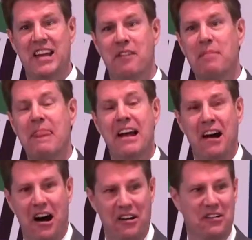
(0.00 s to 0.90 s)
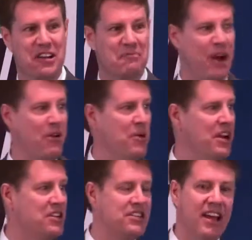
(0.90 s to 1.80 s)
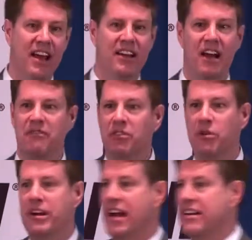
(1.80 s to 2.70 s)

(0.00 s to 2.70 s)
him underneath my wings and I flew it, I